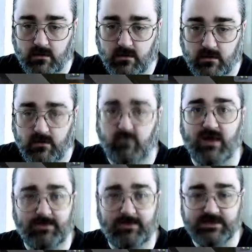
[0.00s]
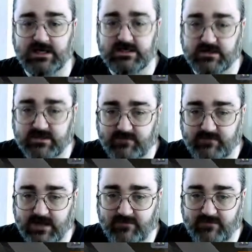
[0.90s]
grab the data, because I've been having
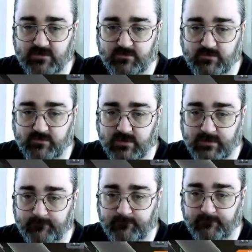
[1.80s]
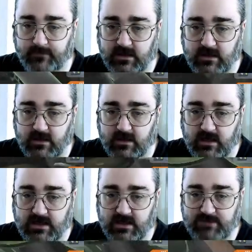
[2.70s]
troubles with that. And
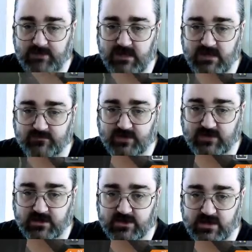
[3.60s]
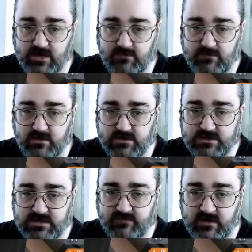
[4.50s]
speaking of such, I'm going to see if
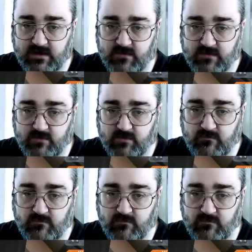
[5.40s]
I can't move